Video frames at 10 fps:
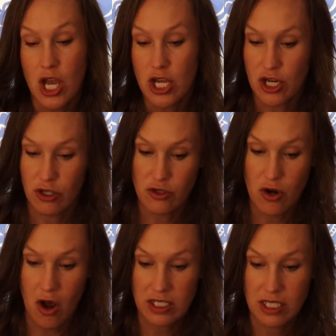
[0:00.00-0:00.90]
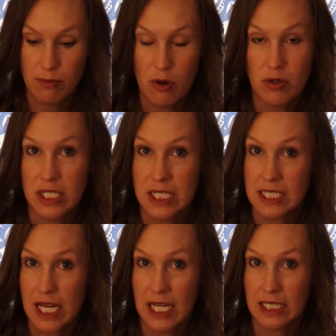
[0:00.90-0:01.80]
You're not supposed to
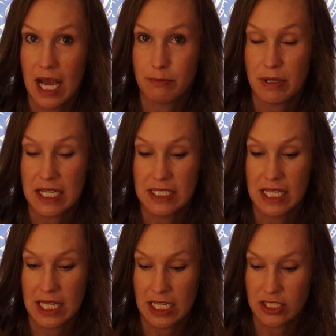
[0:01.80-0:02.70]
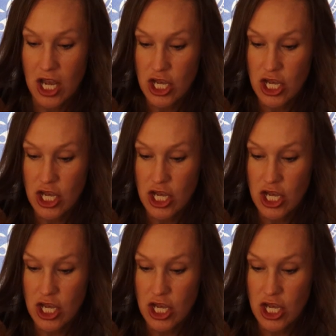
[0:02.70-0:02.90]
stay in that piece of things.